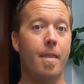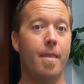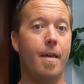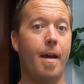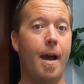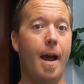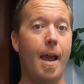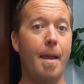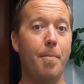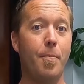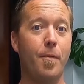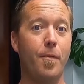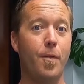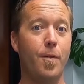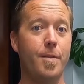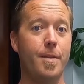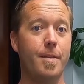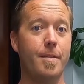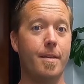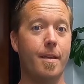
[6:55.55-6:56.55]
The
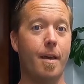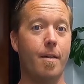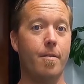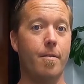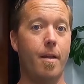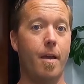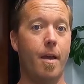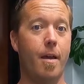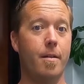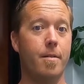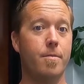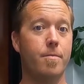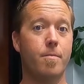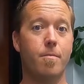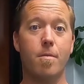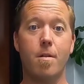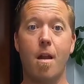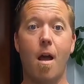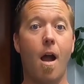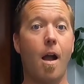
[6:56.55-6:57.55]
Hypervolt, on the other hand,
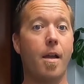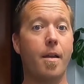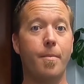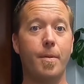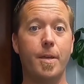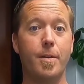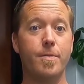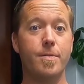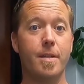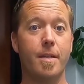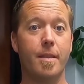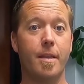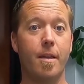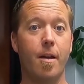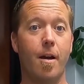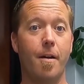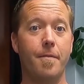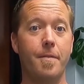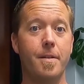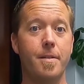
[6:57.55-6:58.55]
we're not going to be using in
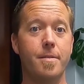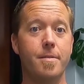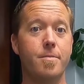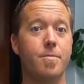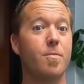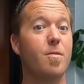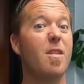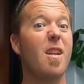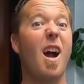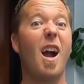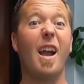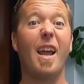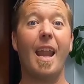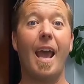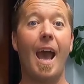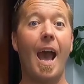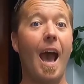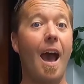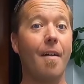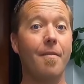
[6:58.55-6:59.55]
the office. We're not going
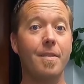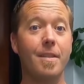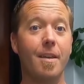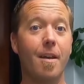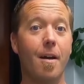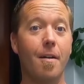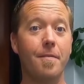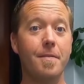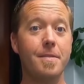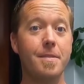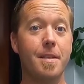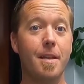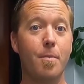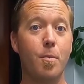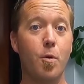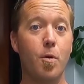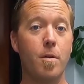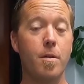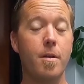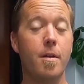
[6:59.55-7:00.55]
to have in the office
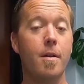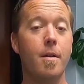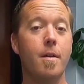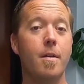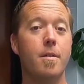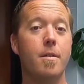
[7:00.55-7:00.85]
anymore.